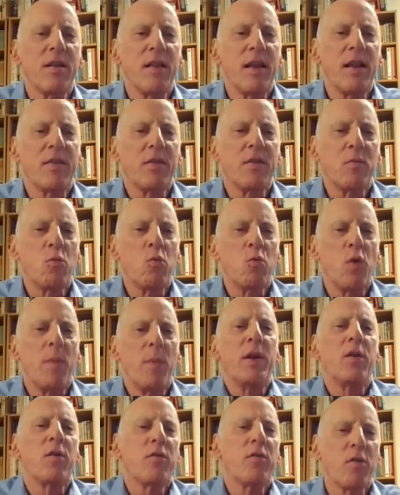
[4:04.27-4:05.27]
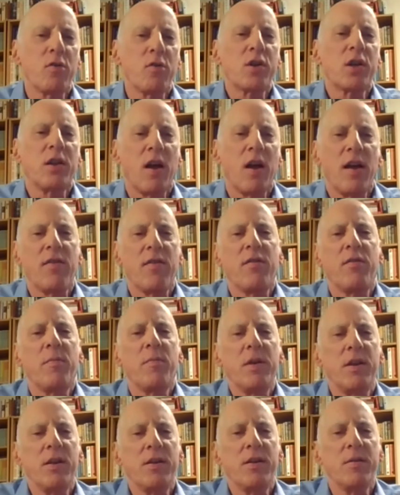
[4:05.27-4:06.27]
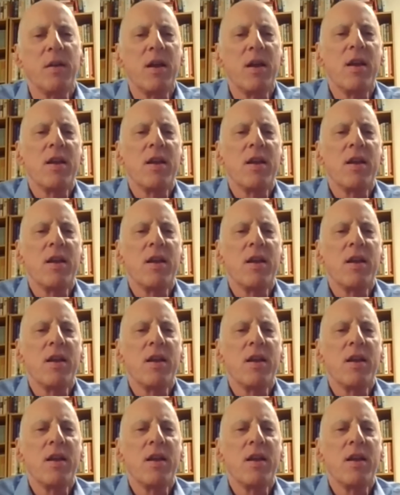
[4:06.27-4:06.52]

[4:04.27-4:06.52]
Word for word: that women are socialized to be